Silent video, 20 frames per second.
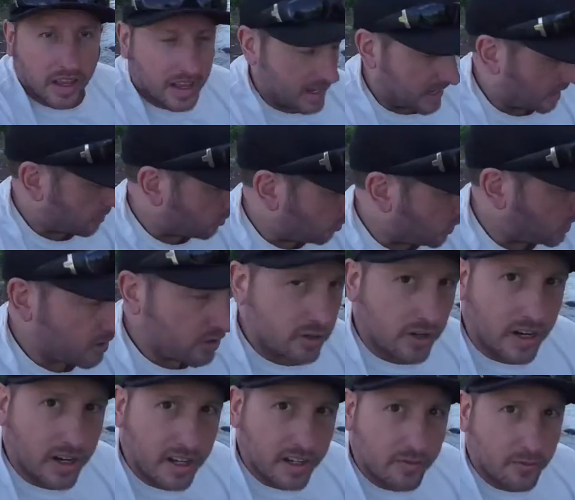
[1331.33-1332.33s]
And I'm
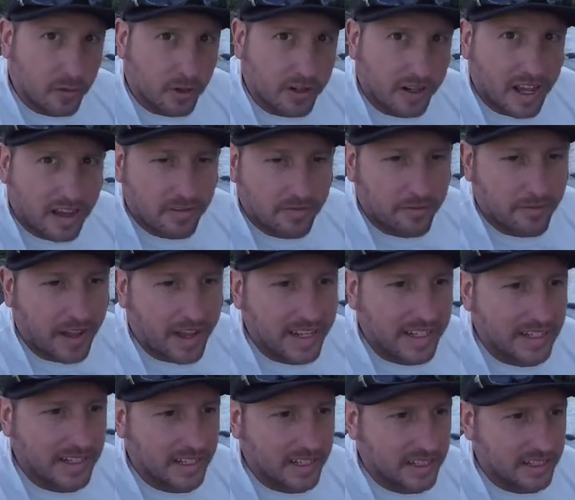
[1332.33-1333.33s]
wondering if we're not
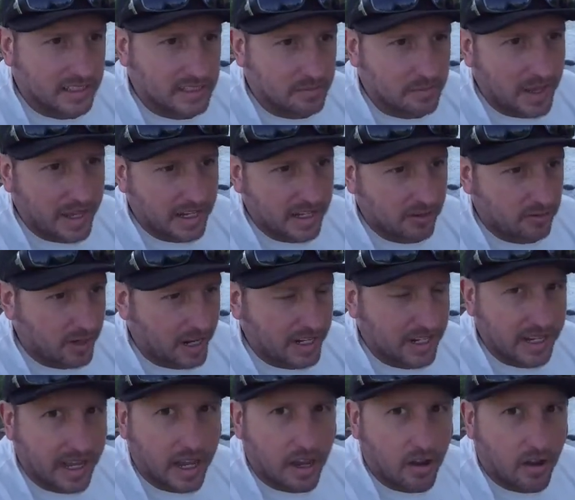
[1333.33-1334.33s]
finding as many
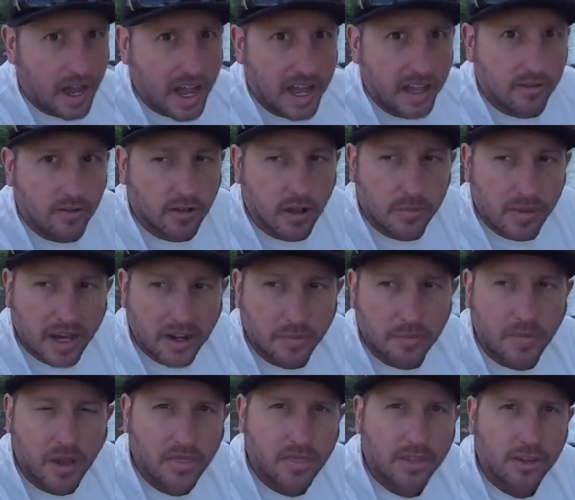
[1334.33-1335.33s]
right now. About a
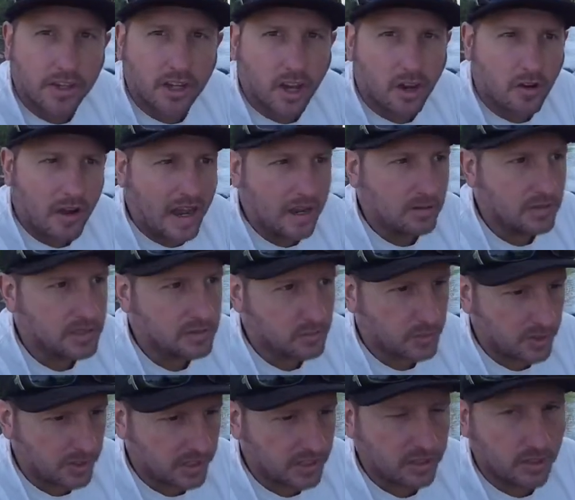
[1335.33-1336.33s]
month ago, I was
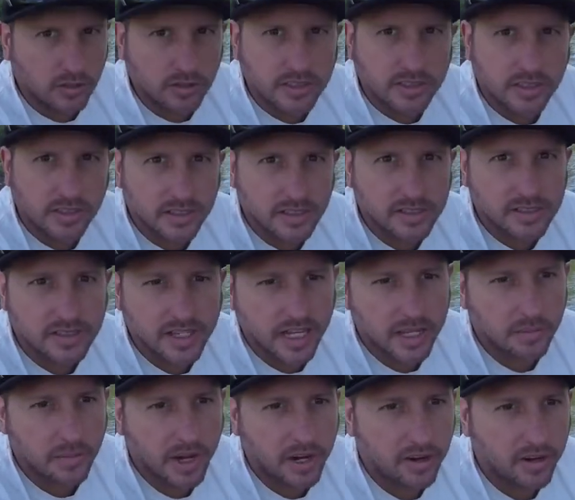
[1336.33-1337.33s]
pretty close to this
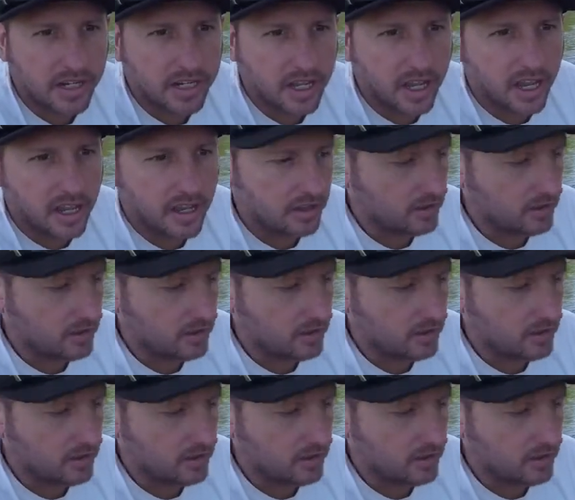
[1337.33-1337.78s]
same area